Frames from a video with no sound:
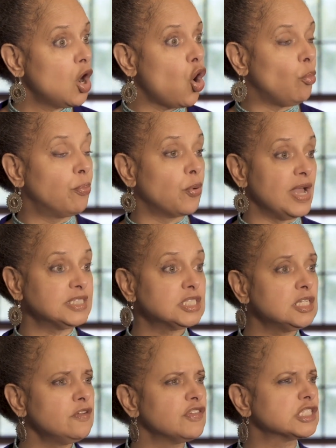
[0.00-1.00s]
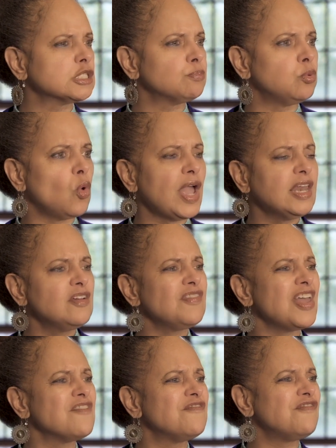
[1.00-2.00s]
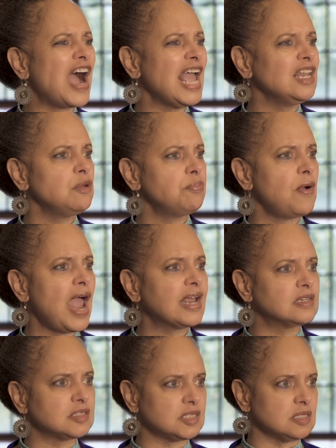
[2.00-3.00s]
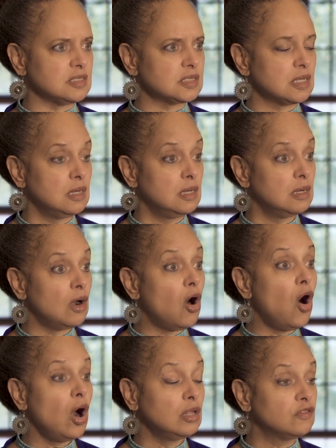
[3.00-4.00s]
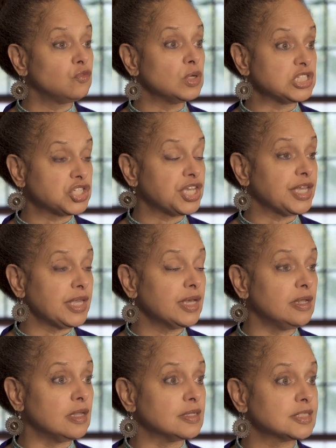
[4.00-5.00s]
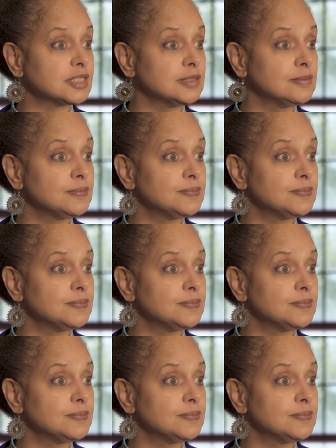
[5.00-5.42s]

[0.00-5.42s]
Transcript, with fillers: oppressive, exploitative, and violent practices, all of which can kill us